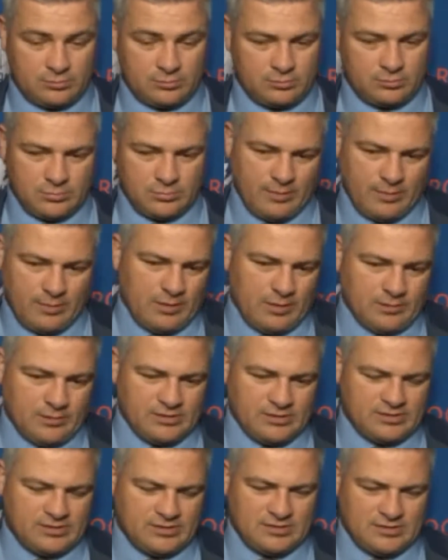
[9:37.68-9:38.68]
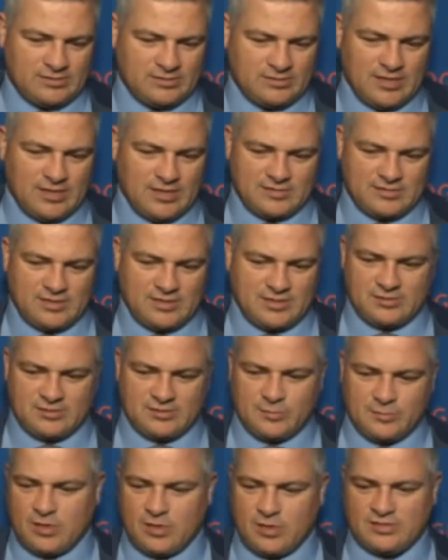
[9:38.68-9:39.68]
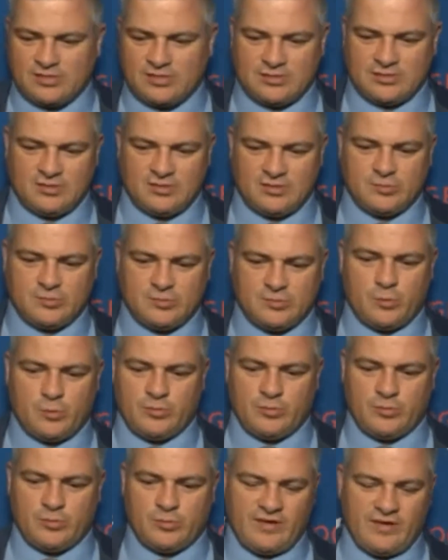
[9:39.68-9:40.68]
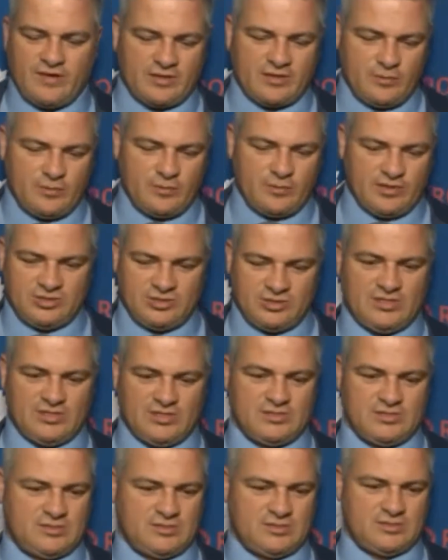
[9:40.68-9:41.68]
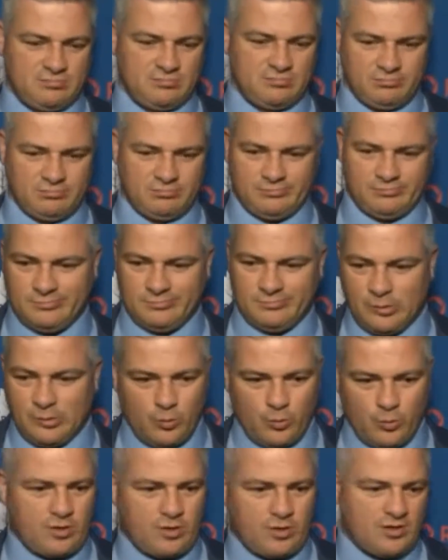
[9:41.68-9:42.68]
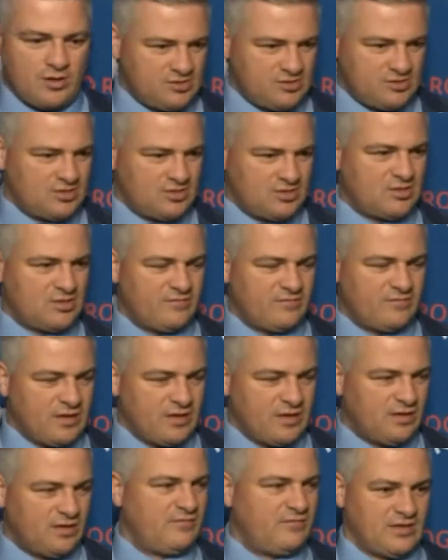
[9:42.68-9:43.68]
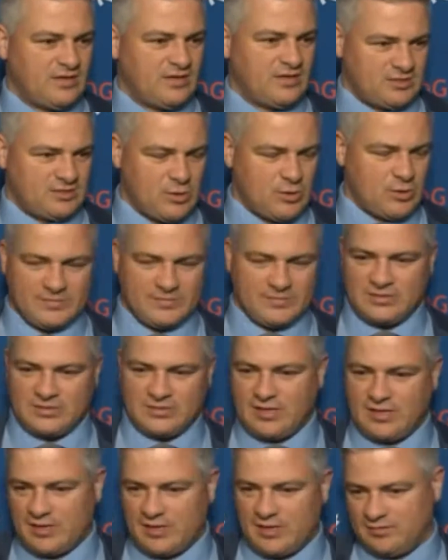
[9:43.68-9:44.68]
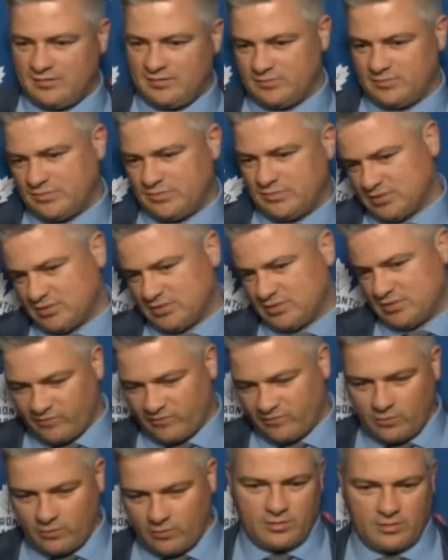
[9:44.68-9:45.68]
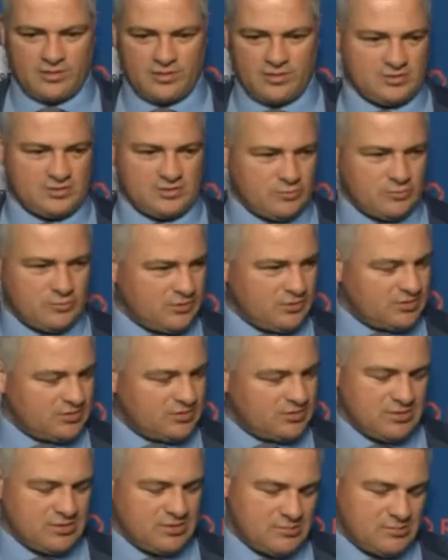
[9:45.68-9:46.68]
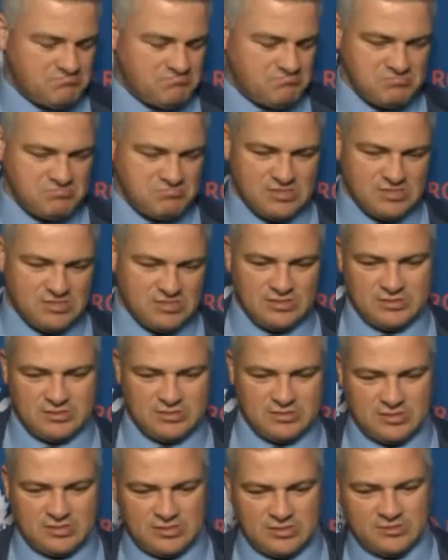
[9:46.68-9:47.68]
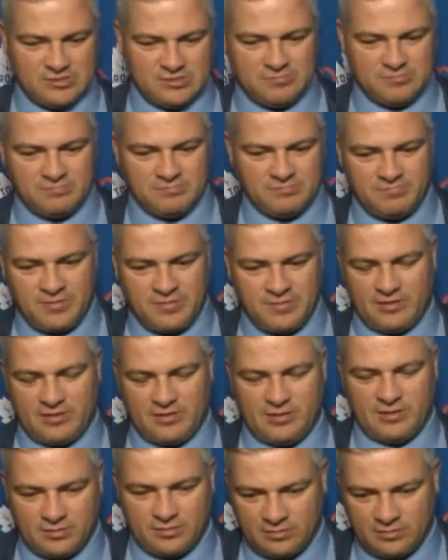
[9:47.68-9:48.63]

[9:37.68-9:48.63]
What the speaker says: That's less about Austin. It's more about the fact that we got a chance to work on our 6-on-5 and get some reps at that, and some 6-on-4 against a really good team. I think you